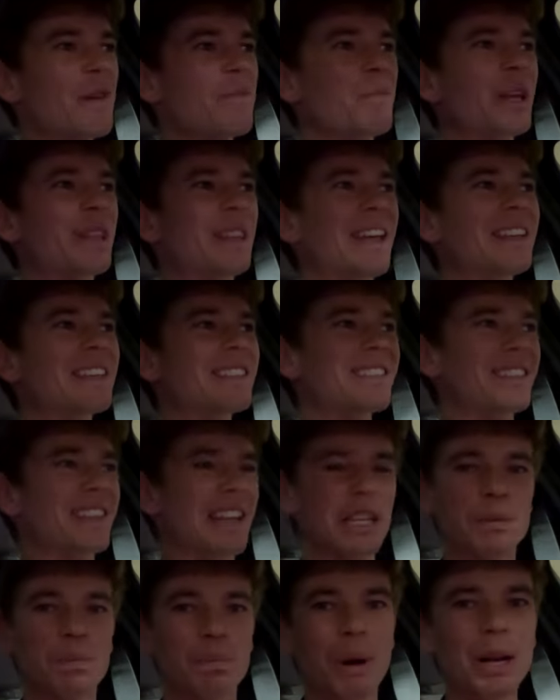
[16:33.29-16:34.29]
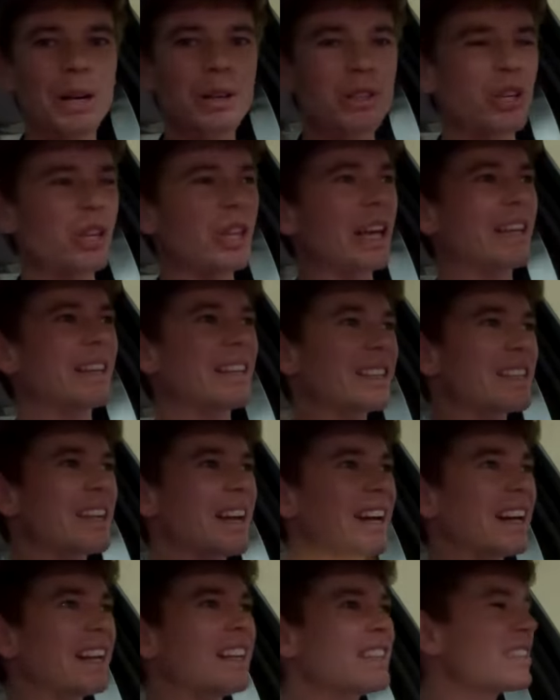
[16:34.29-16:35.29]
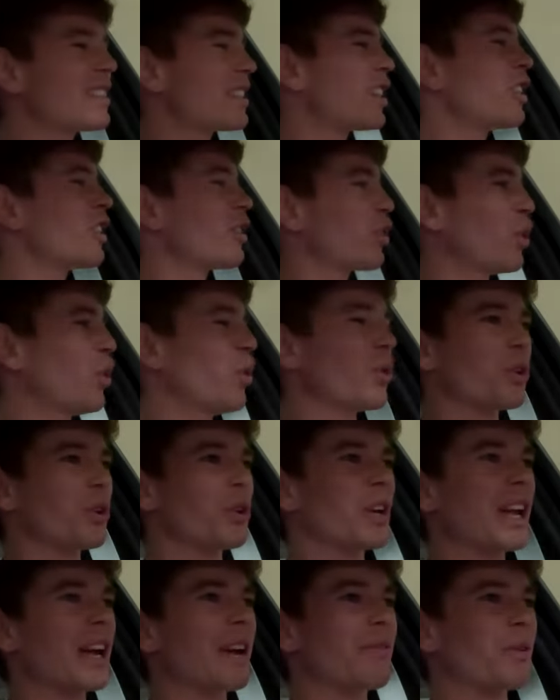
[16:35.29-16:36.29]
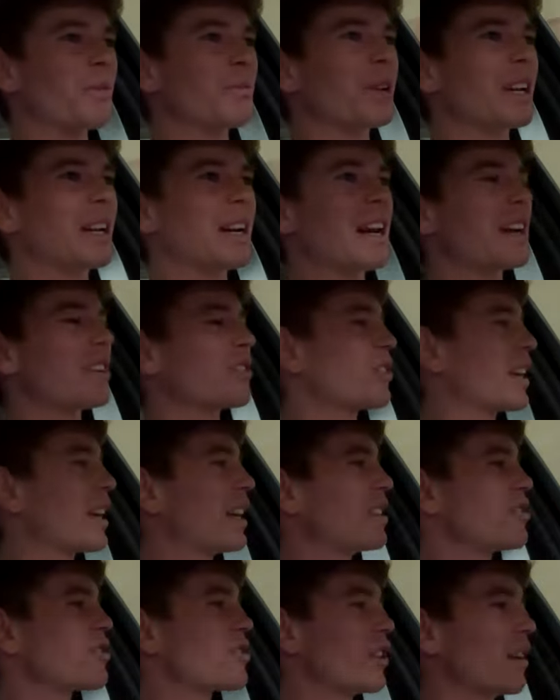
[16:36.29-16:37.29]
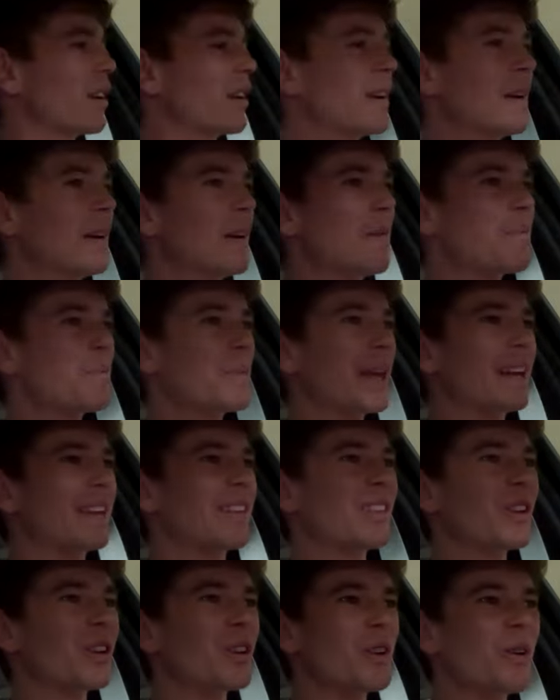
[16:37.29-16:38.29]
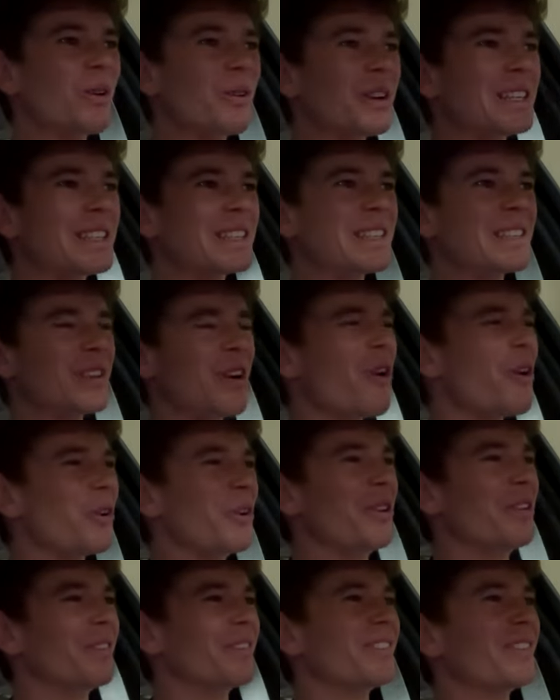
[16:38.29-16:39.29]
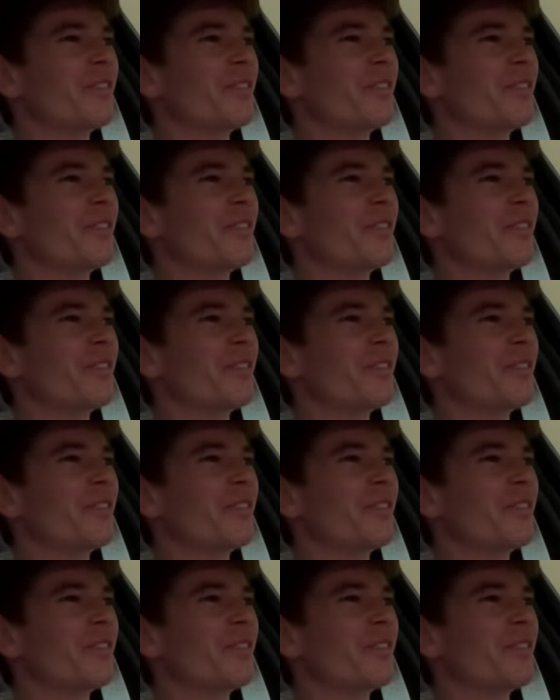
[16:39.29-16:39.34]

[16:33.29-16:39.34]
but there's there's punch there there's that instant torque you get from an electric engine and the noise is odd.